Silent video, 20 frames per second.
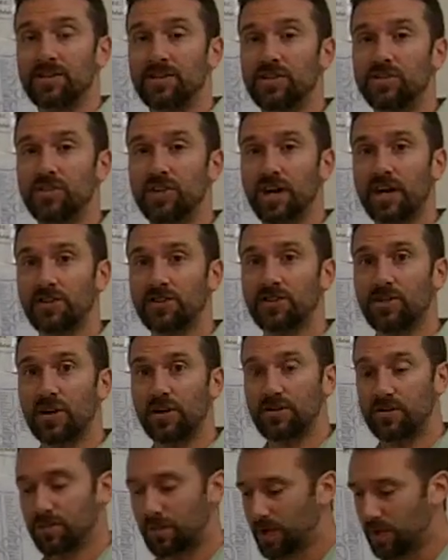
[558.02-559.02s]
these chains
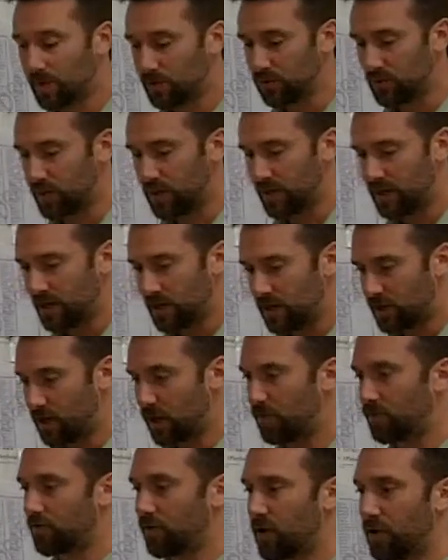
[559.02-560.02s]
start to build, we
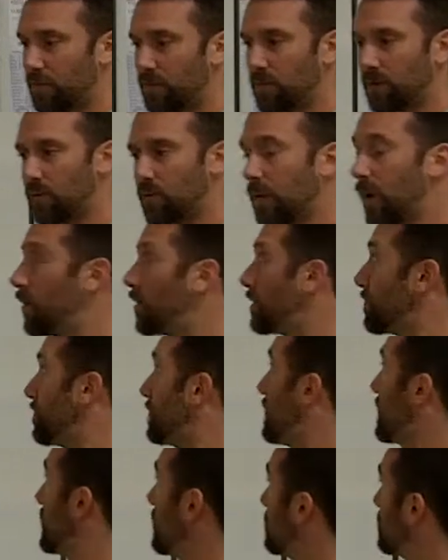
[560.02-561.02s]
go from what would
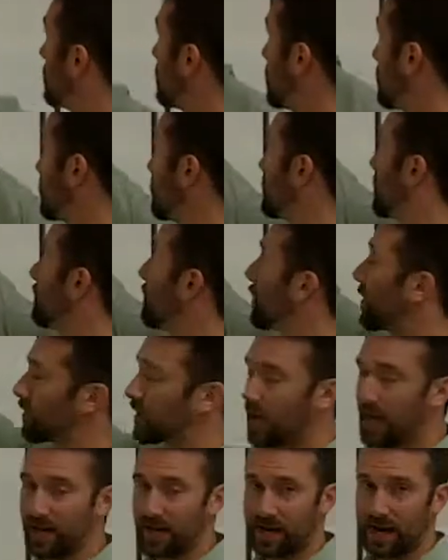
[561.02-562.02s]
be considered simple
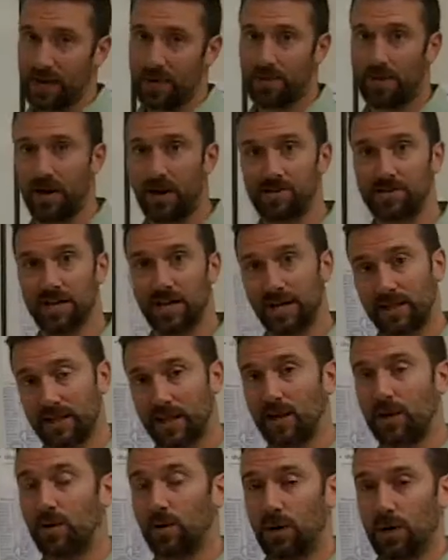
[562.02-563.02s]
organic compounds like
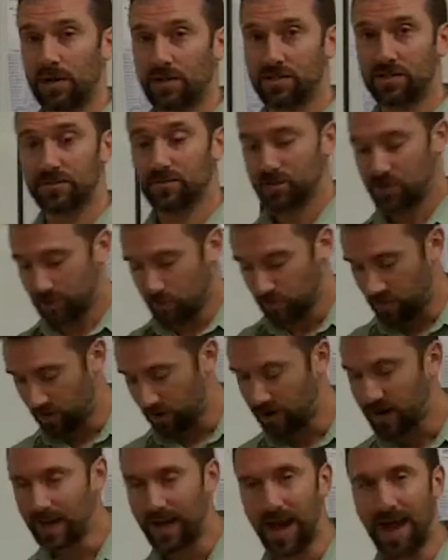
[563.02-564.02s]
little organisms to
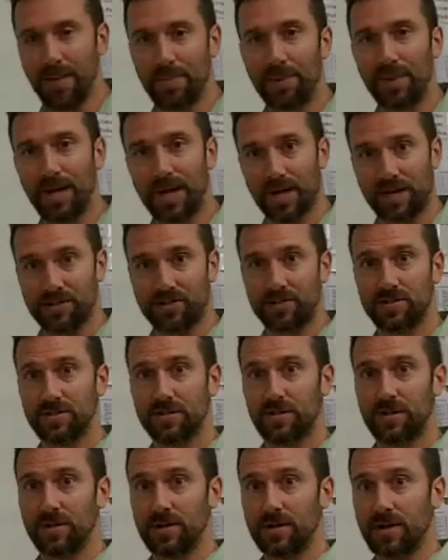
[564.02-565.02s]
very complex
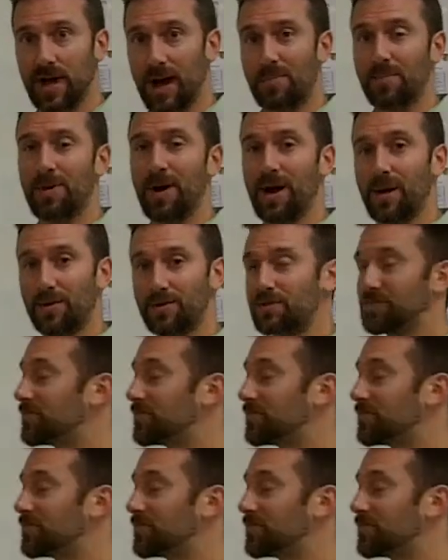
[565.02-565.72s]
compounds,